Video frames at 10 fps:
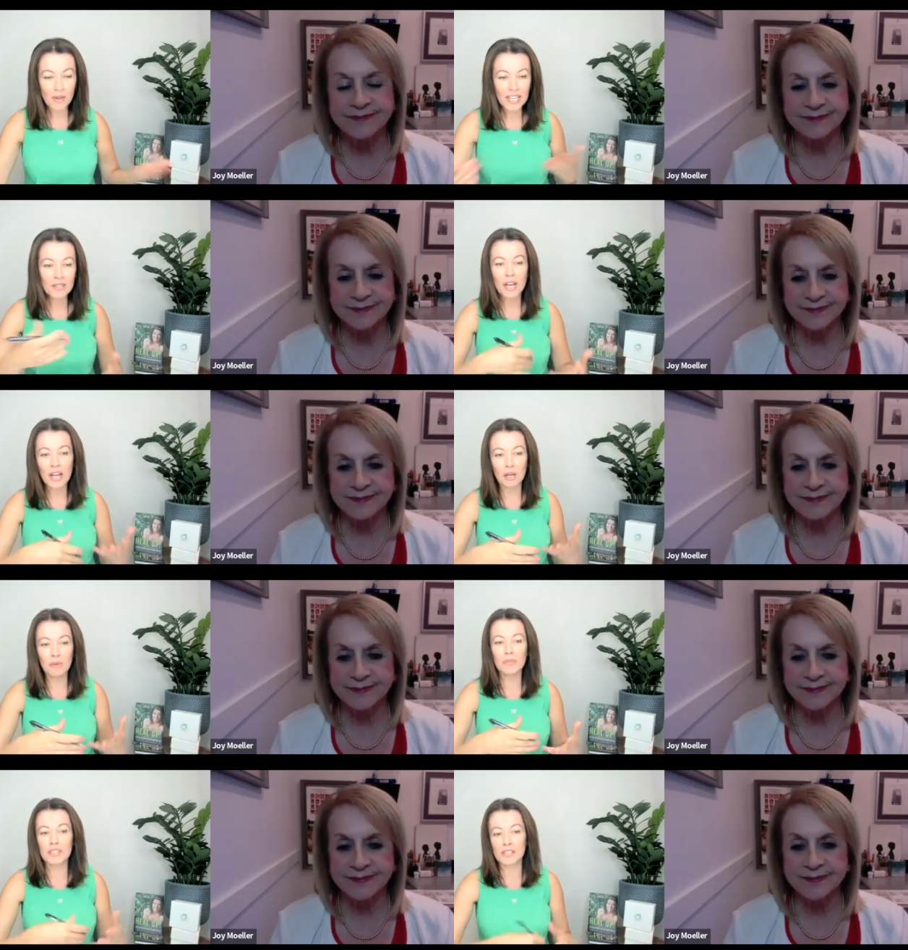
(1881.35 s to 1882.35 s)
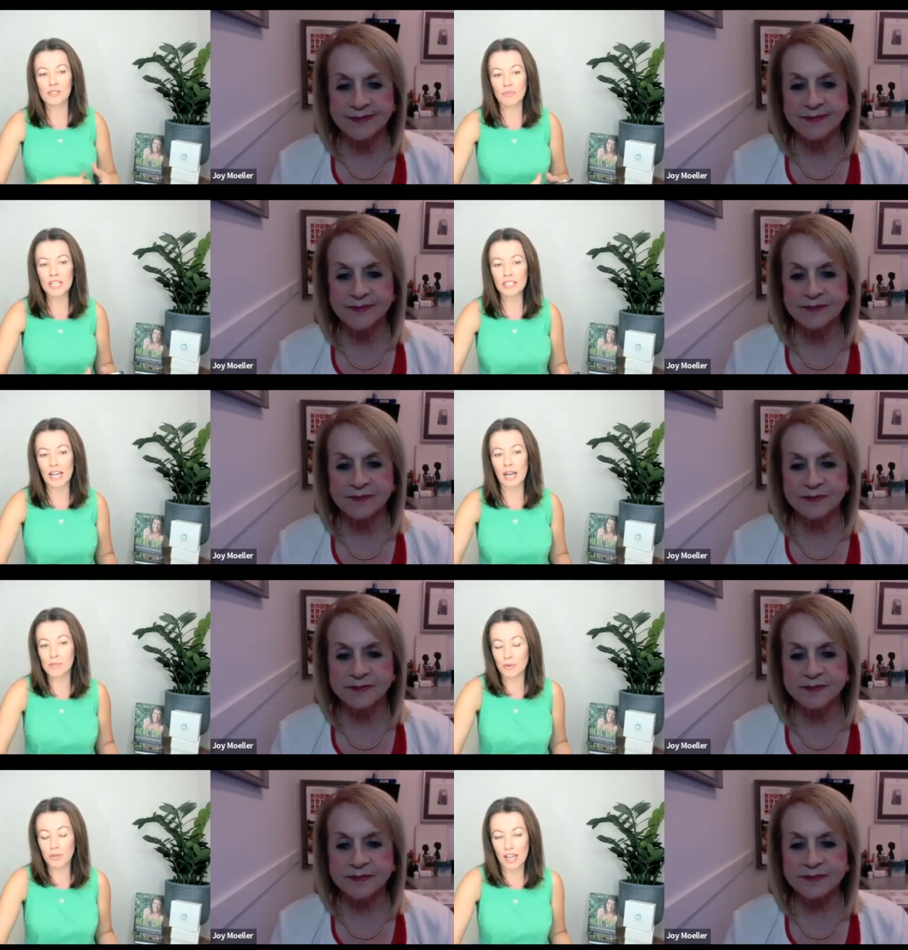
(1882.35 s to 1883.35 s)
Speaker 1: how can you help with this
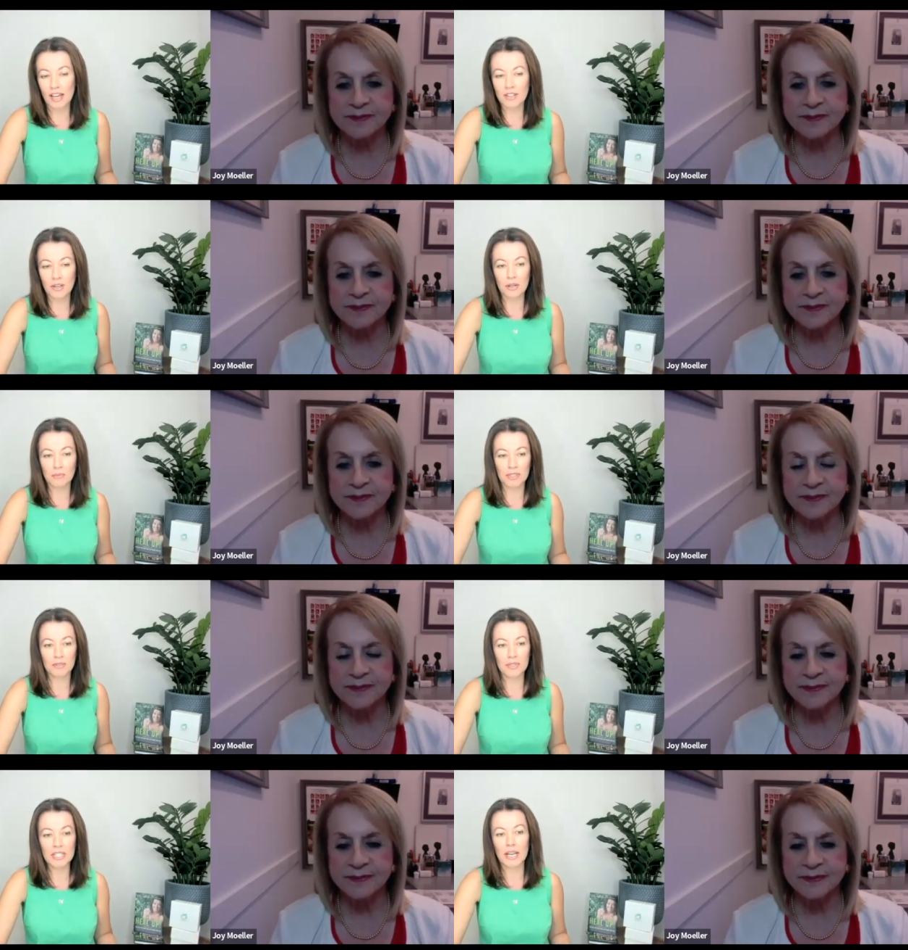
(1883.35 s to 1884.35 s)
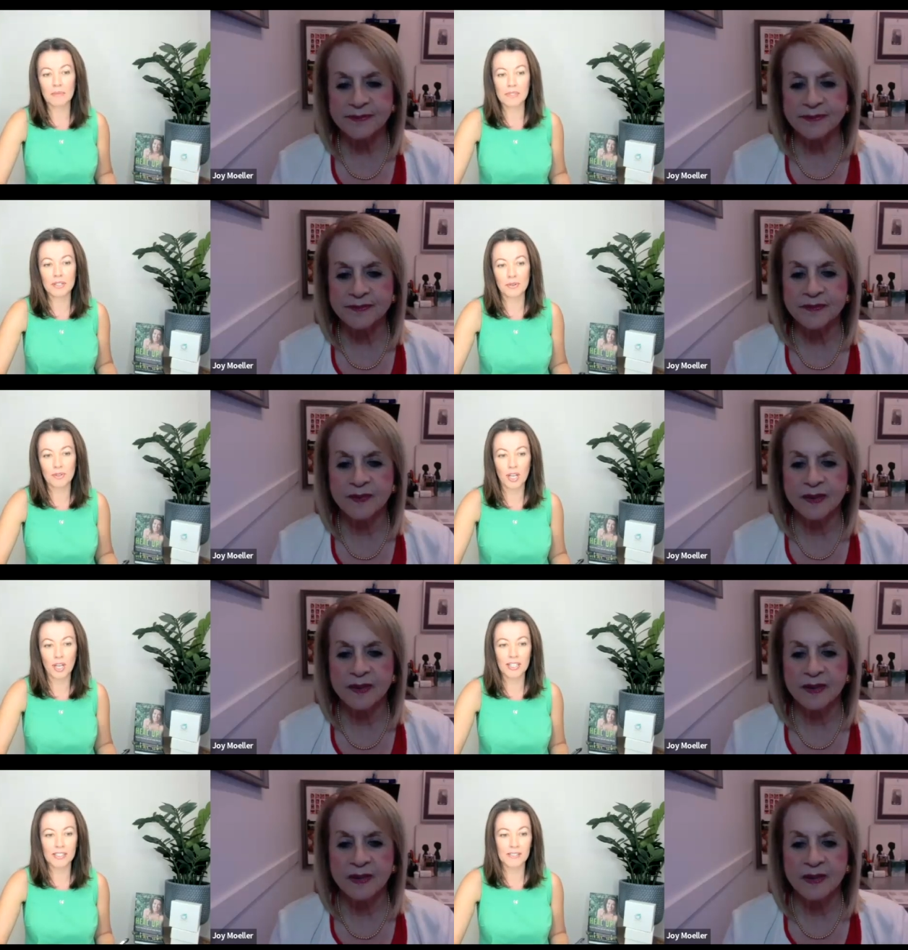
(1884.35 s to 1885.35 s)
relapse, or can you help with the relapse in
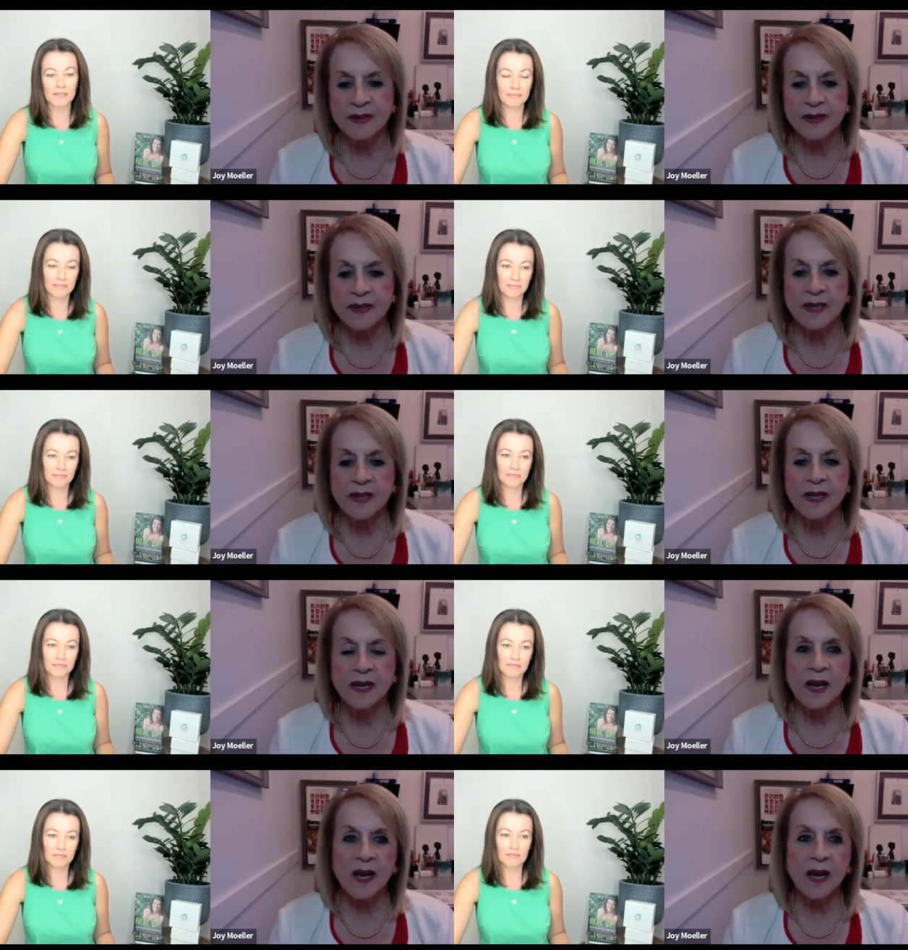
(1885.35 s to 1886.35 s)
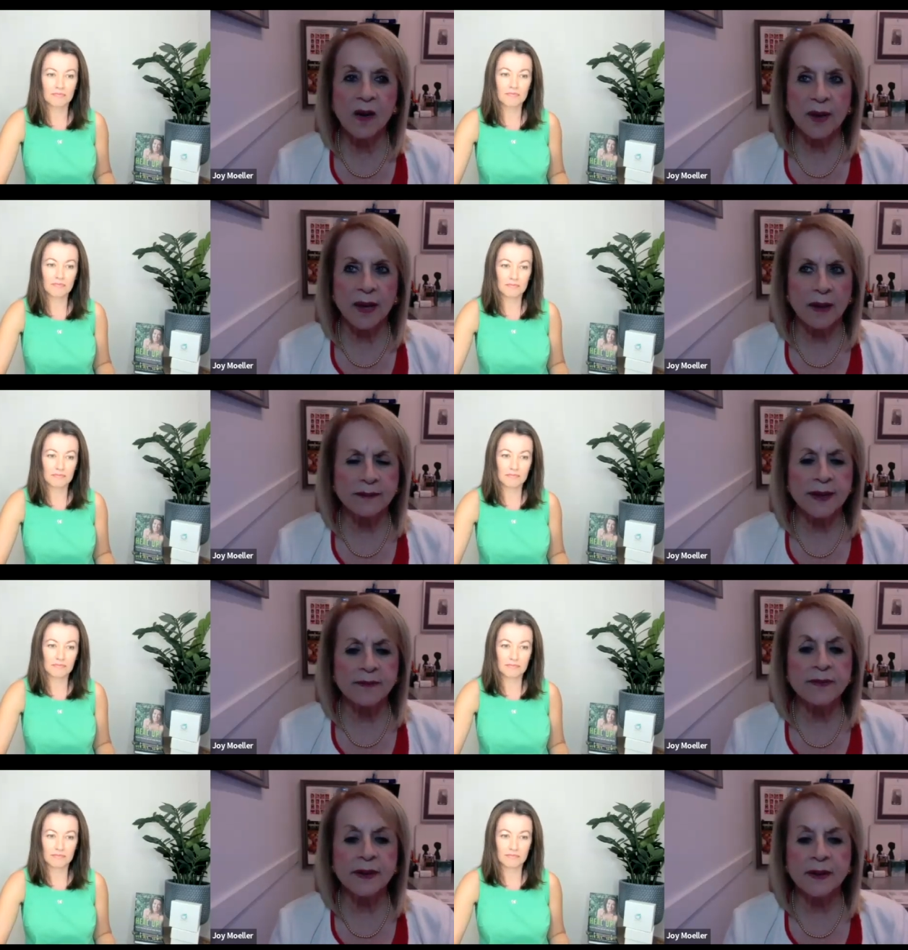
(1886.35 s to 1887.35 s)
orthodontics?
Speaker 2: Oh yeah,
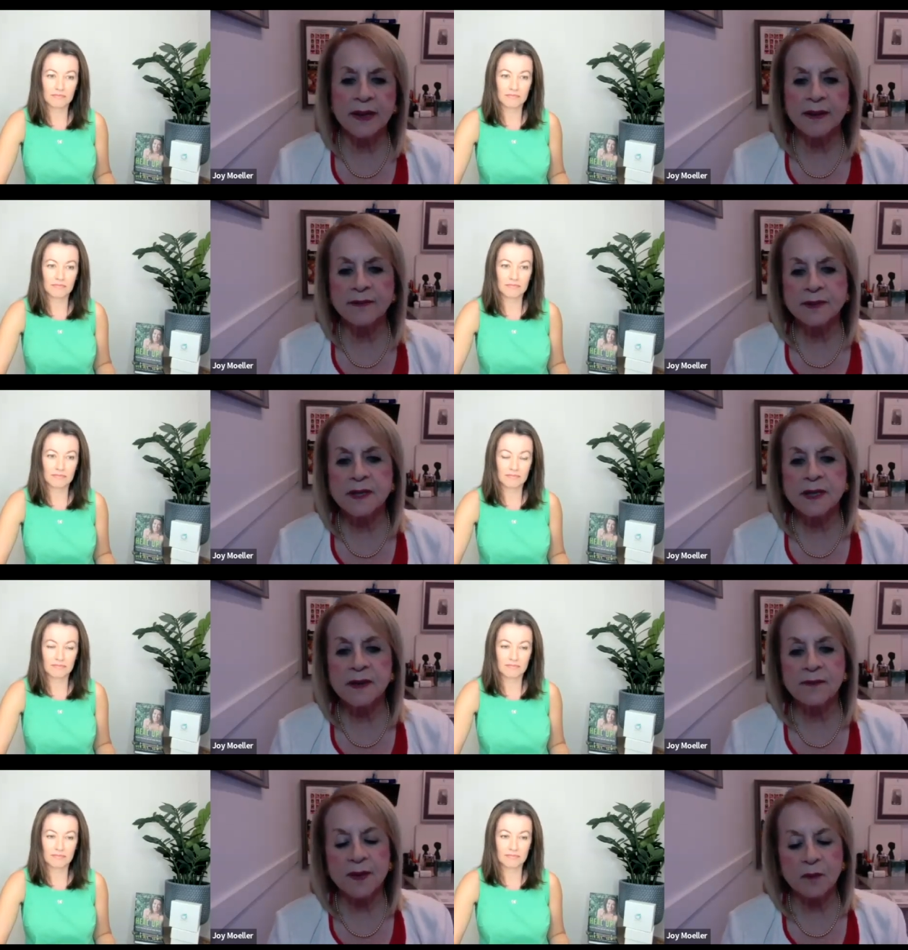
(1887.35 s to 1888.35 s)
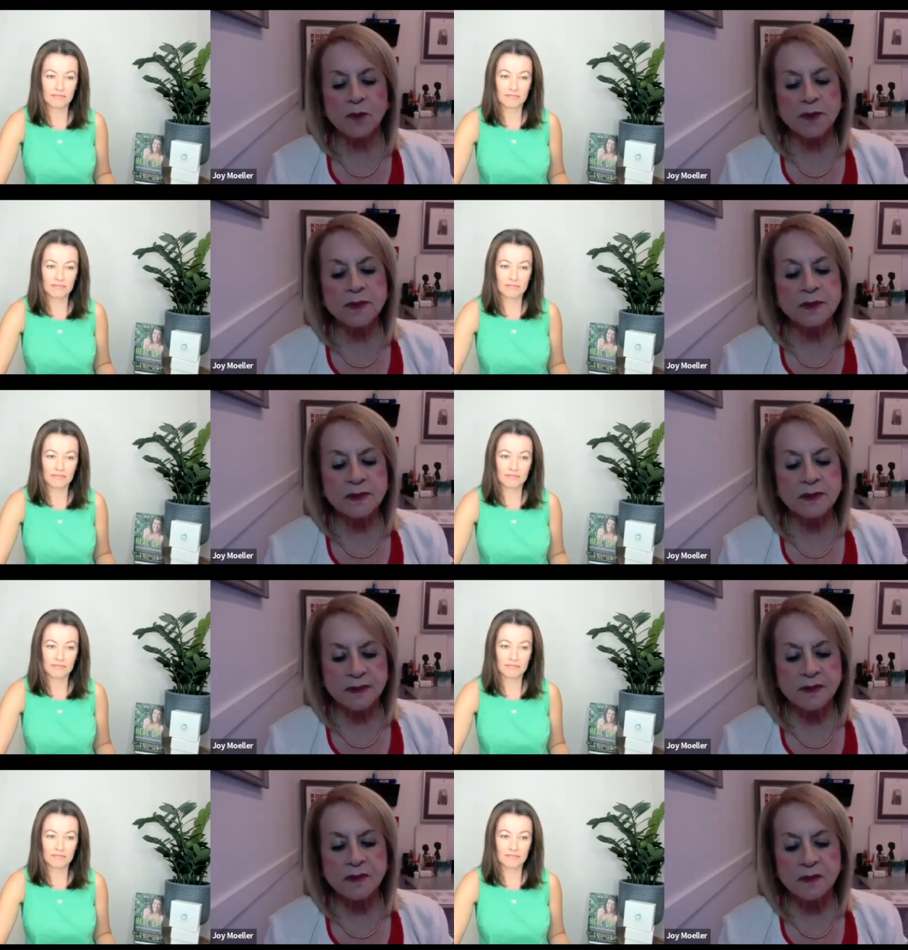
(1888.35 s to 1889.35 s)
definitely. If if it was
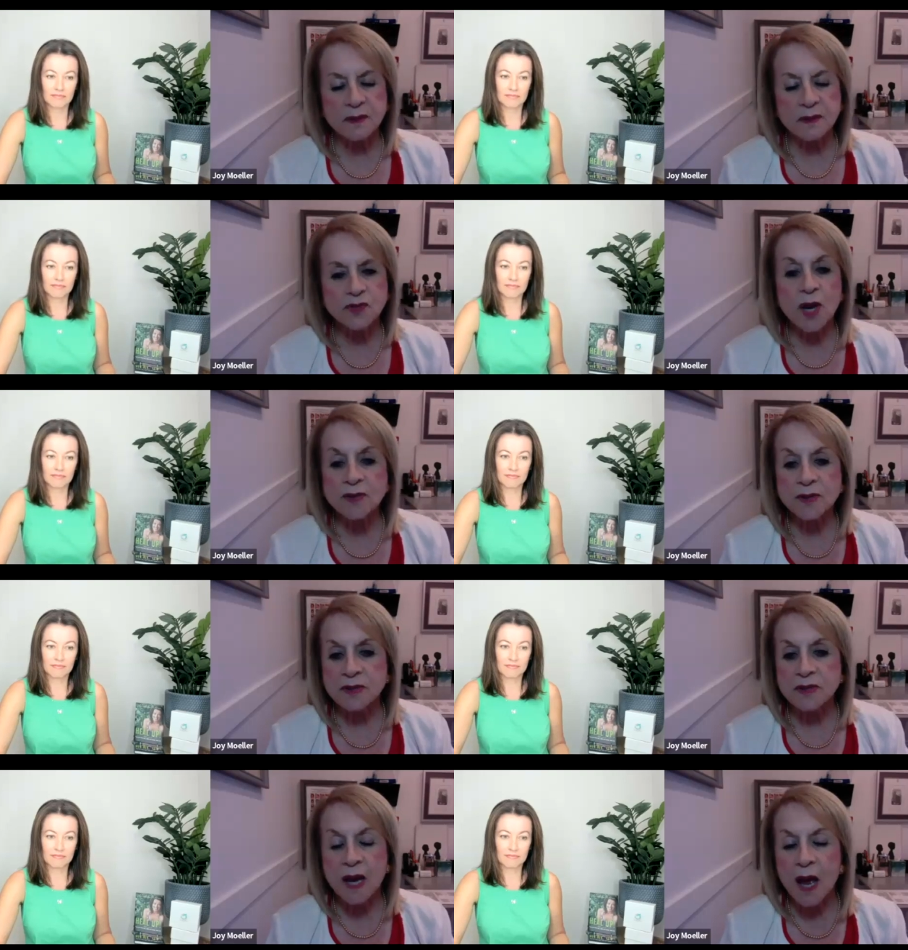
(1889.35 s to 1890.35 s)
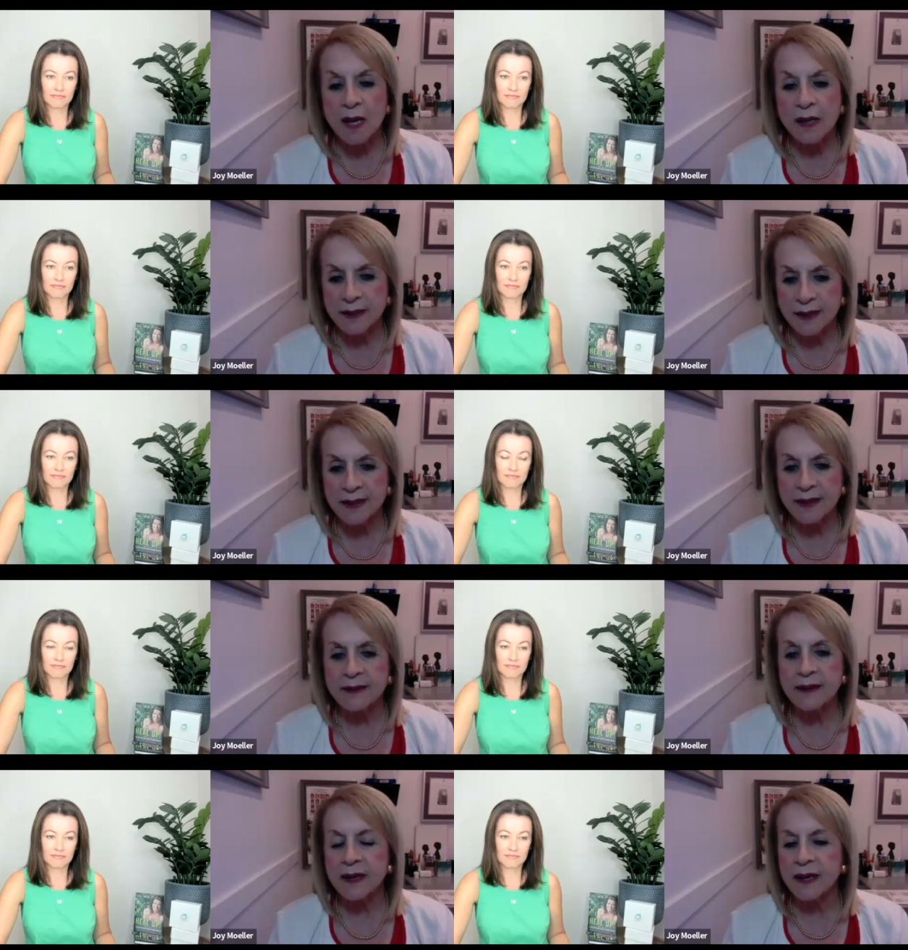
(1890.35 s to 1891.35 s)
just done and,
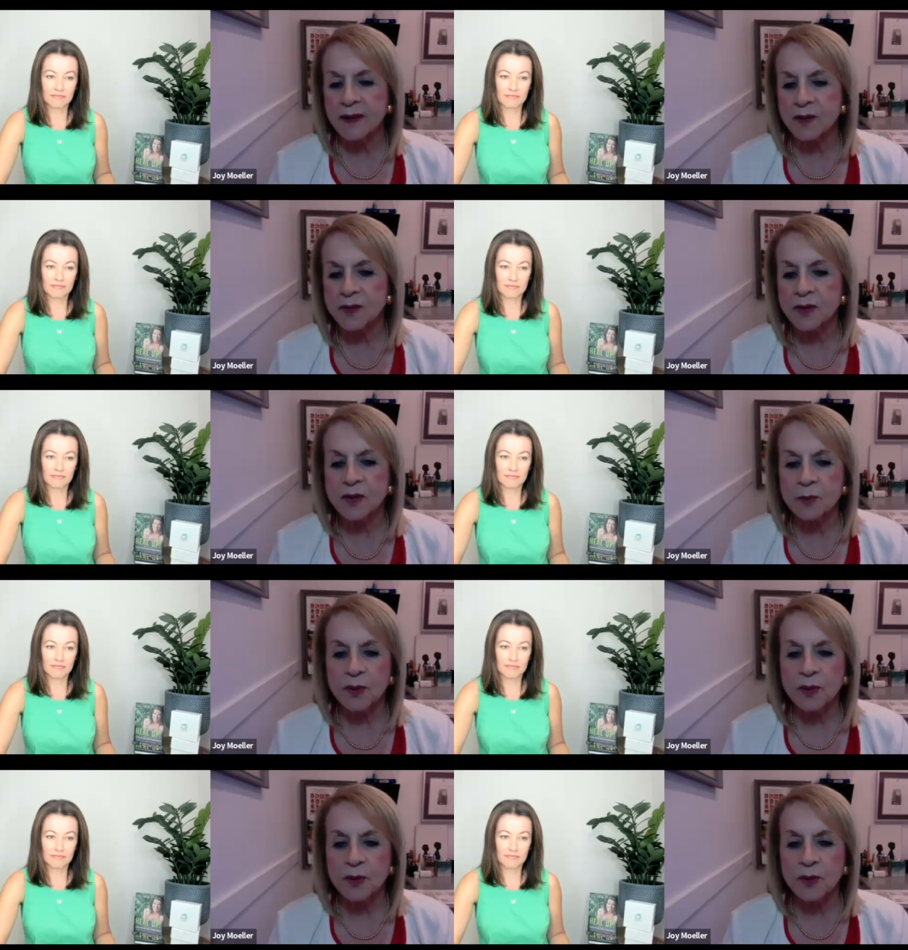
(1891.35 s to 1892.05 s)
and you took the